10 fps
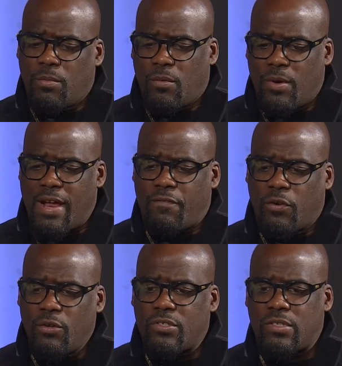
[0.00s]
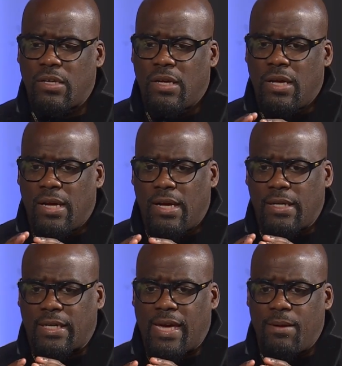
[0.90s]
but when I first
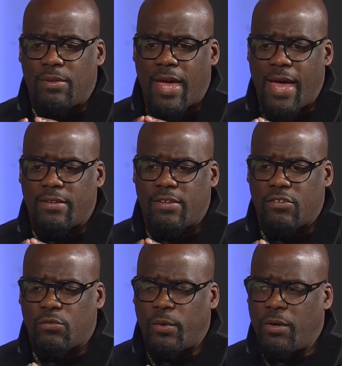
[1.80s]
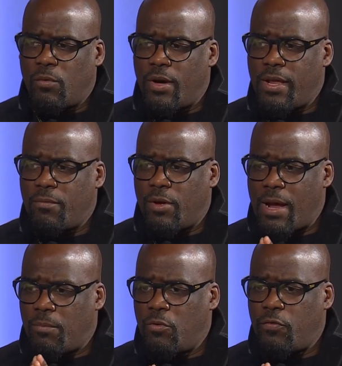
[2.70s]
came to Access 21, when
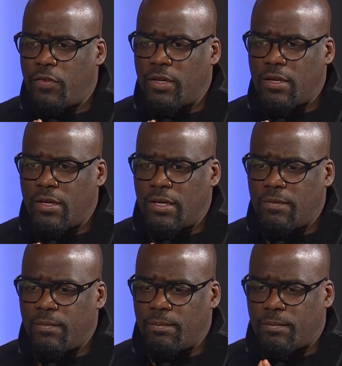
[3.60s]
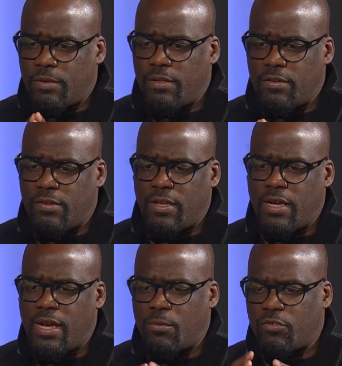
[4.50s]
I moved to the
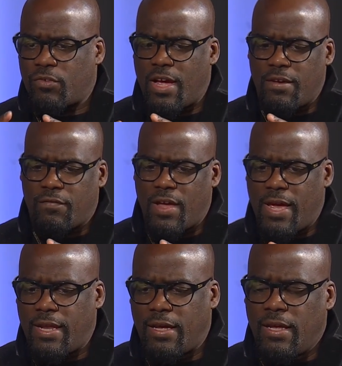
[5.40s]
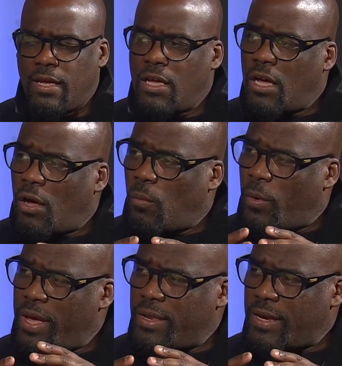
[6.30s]
city and I was trying to find a
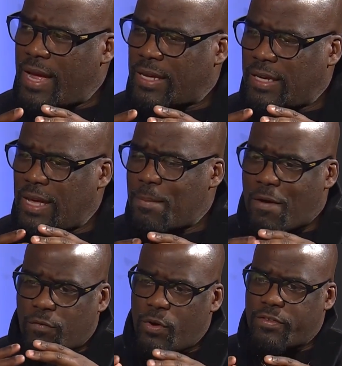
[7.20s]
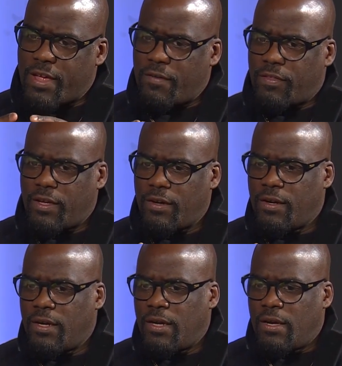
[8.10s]
way that I can get my voice out there,
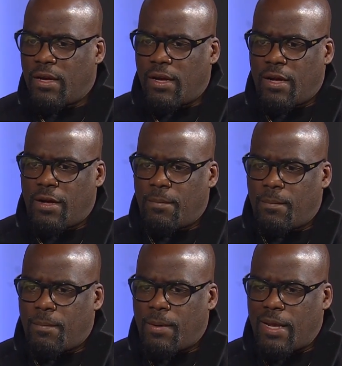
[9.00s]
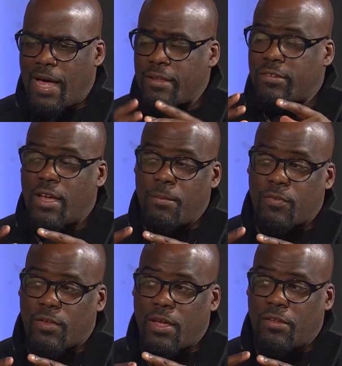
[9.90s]
a lot of
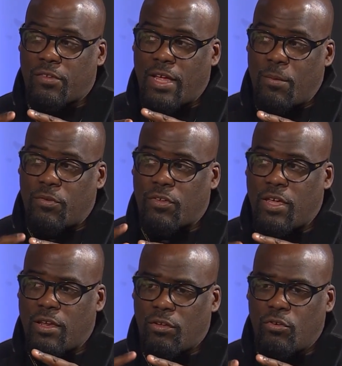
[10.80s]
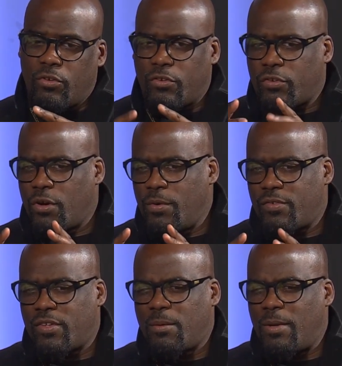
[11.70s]
times, honestly, I was getting a little discouraged
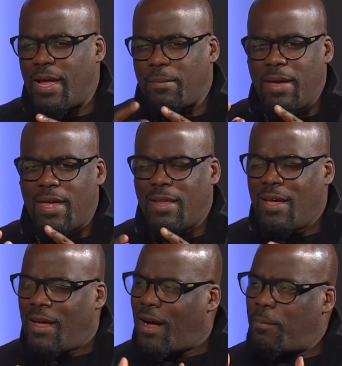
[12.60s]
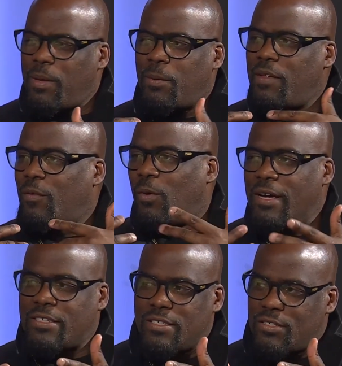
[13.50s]
because I'm like, man, are people even
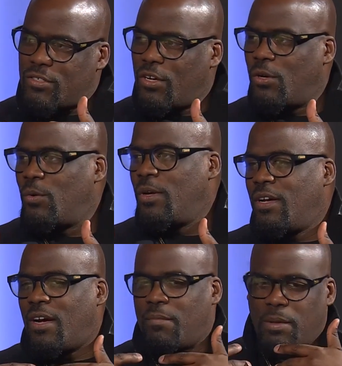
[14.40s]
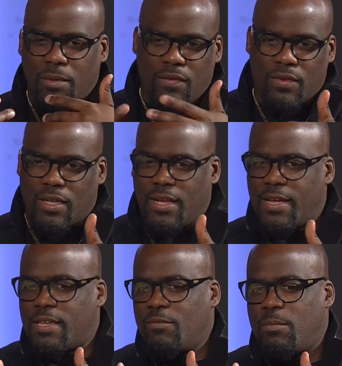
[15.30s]
watching this show? Are people even
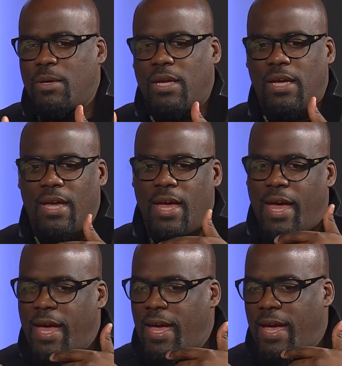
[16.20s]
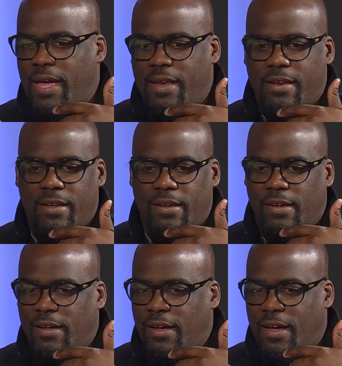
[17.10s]
connecting with me? And
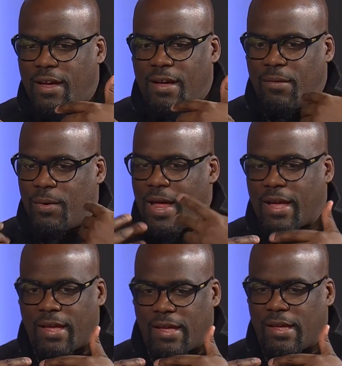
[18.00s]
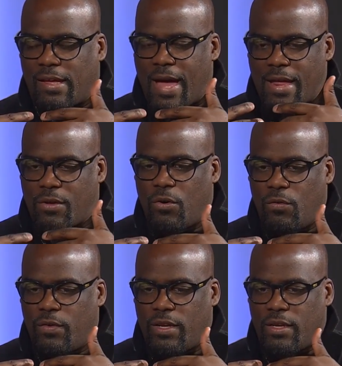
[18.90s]
when I got
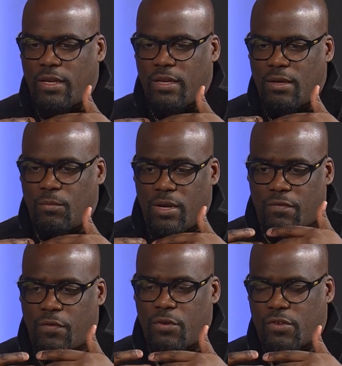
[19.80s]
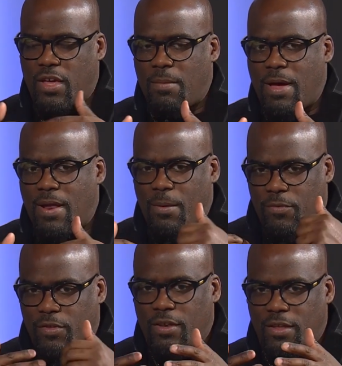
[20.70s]
COVID, when it first came out, I
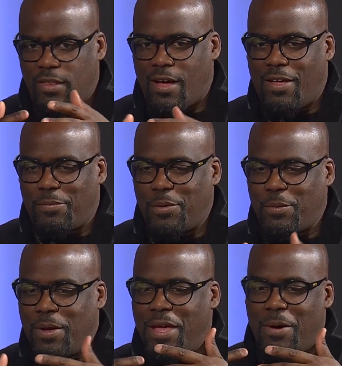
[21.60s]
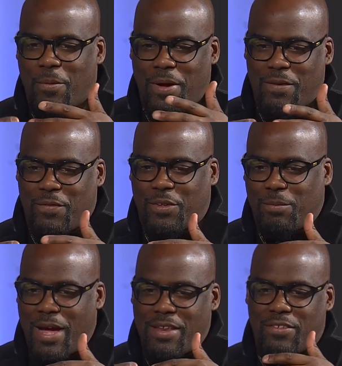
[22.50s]
was sitting in the hospital waiting for
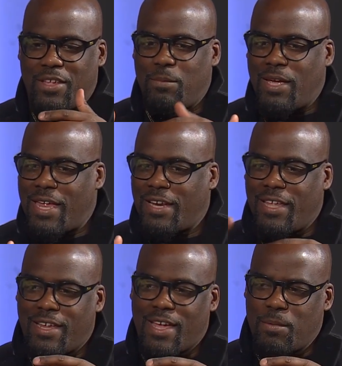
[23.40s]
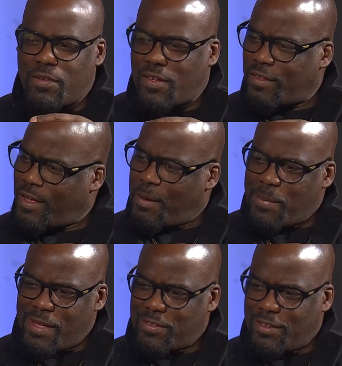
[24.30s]
somebody to see me. And the lady came in and said,
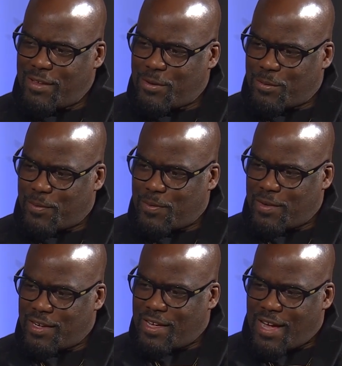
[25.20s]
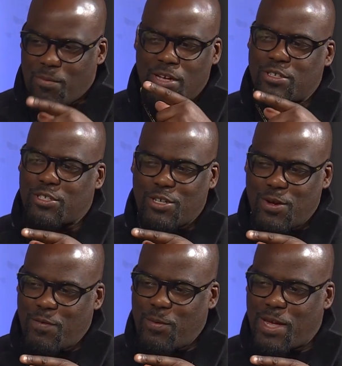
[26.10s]
Pastor Little, I watch your show
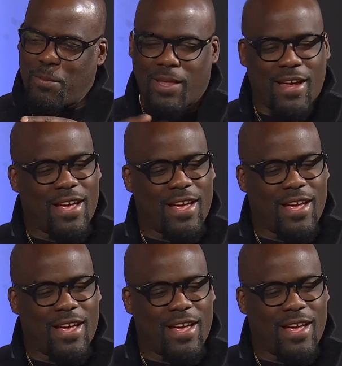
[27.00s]
every week. I'm like,